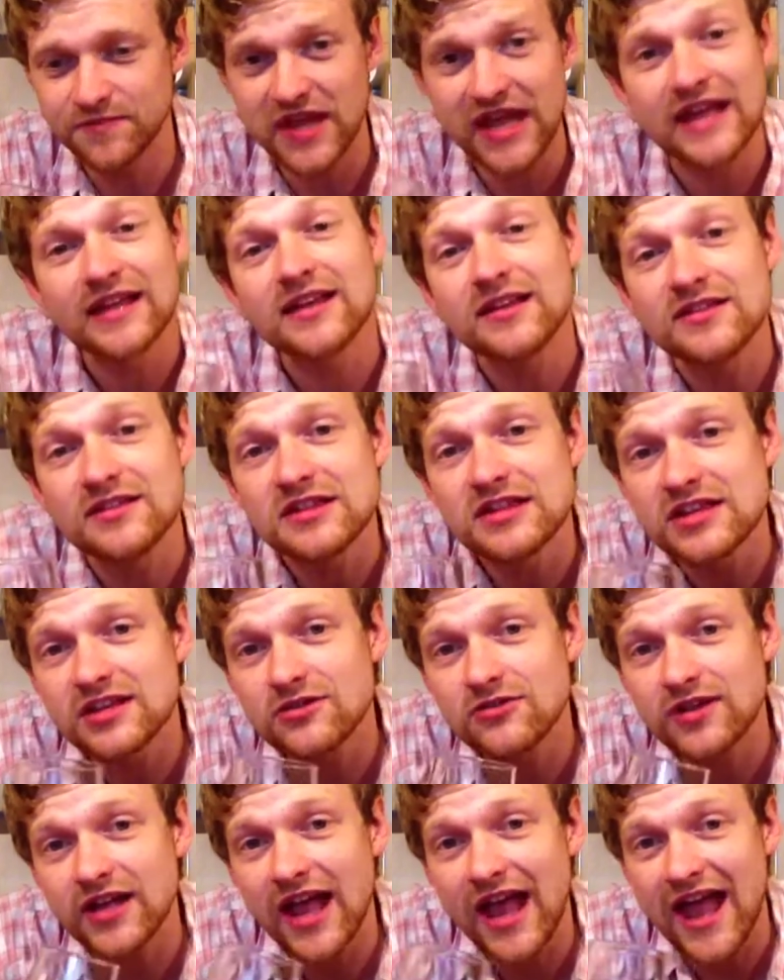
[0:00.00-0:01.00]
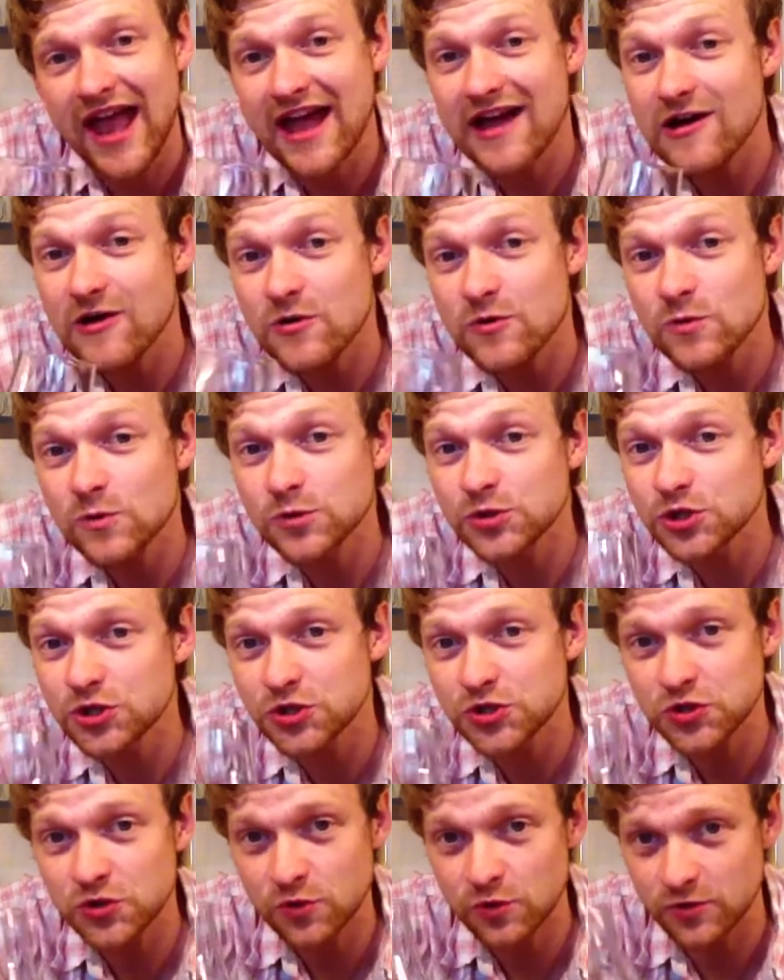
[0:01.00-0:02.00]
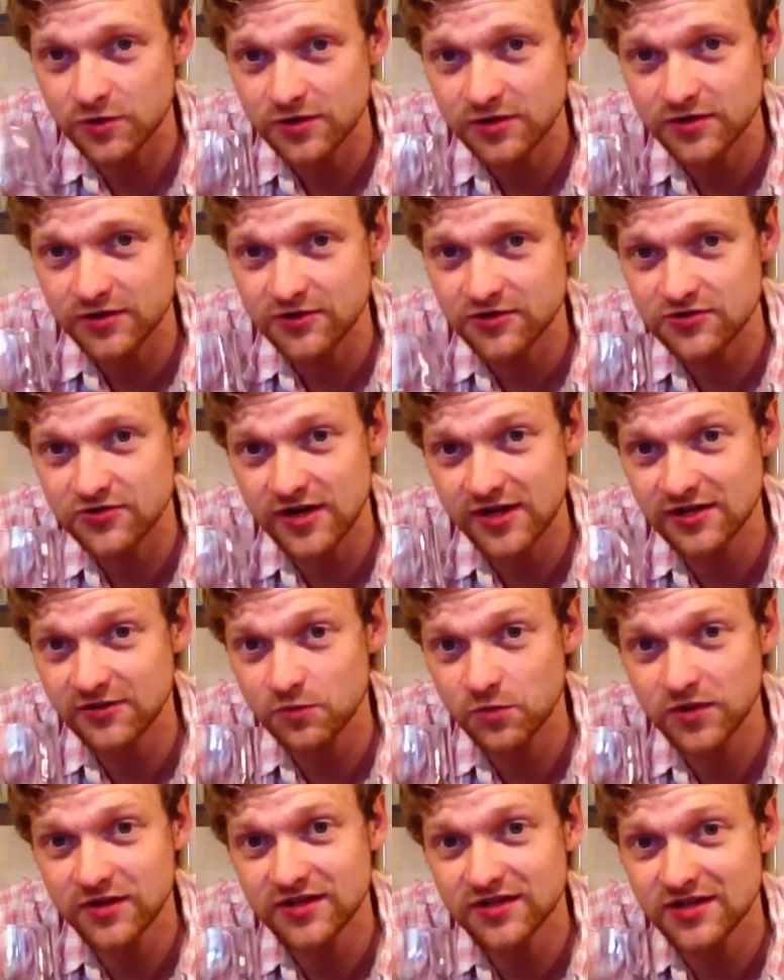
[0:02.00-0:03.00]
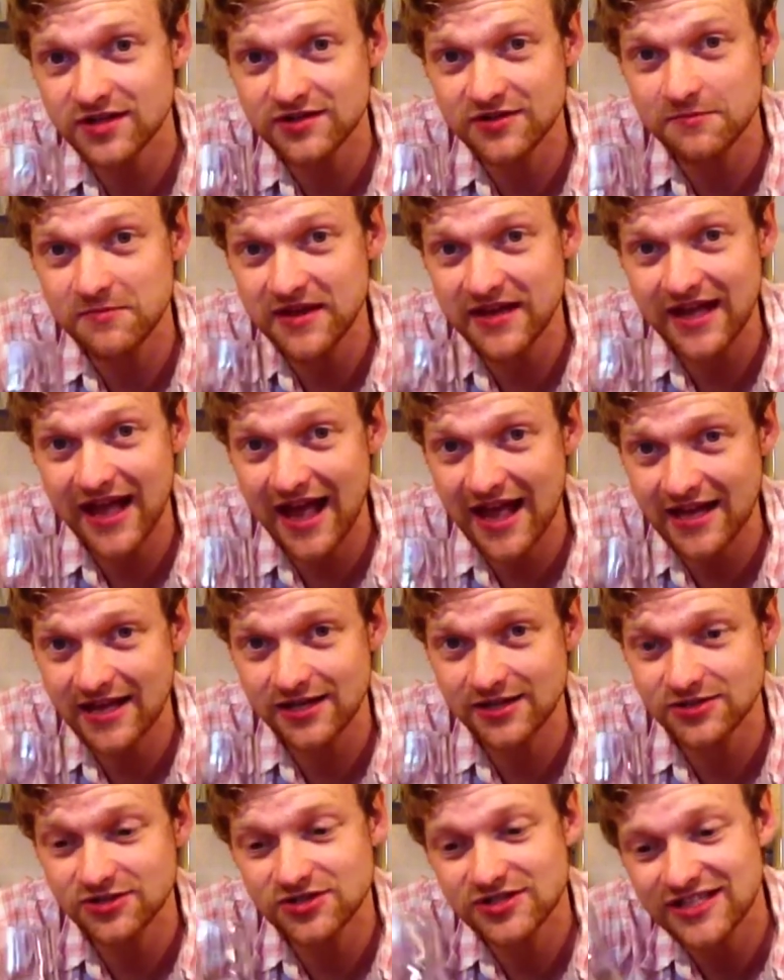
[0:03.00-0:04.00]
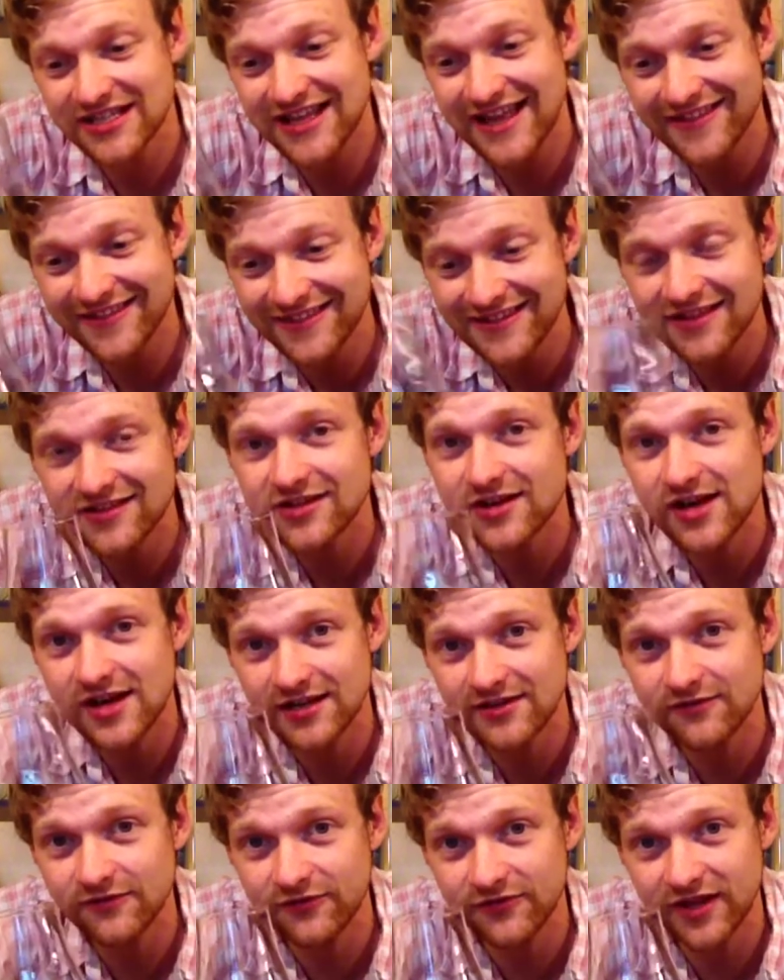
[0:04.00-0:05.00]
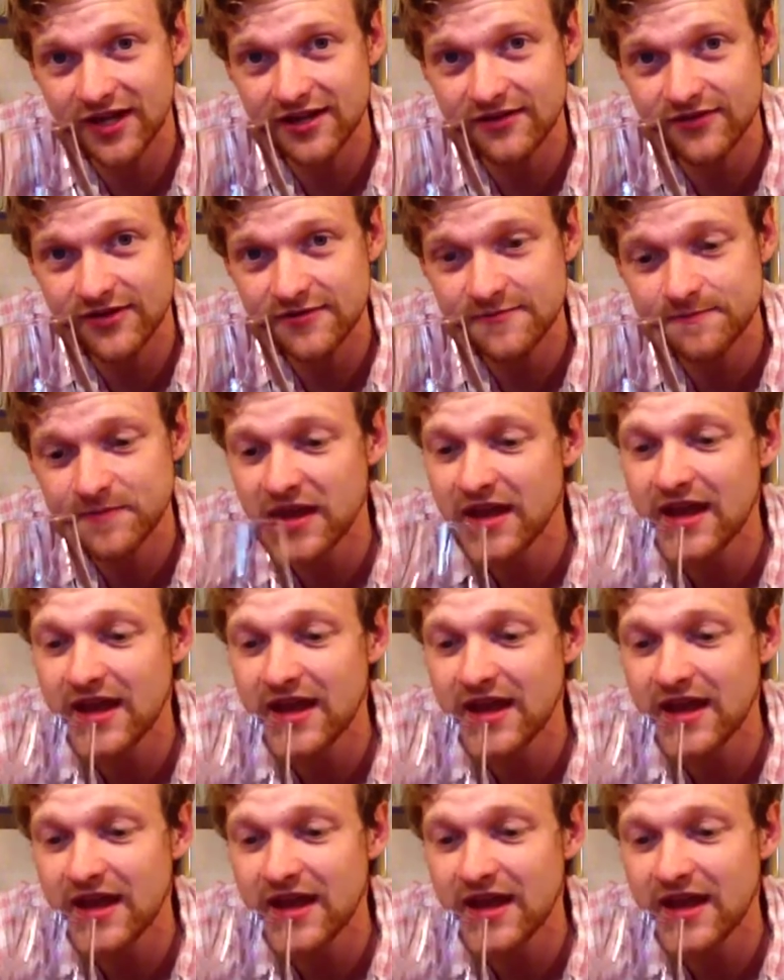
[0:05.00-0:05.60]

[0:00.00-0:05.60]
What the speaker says: And considering how short Australian whiskies are being aged to get this kind of flavour,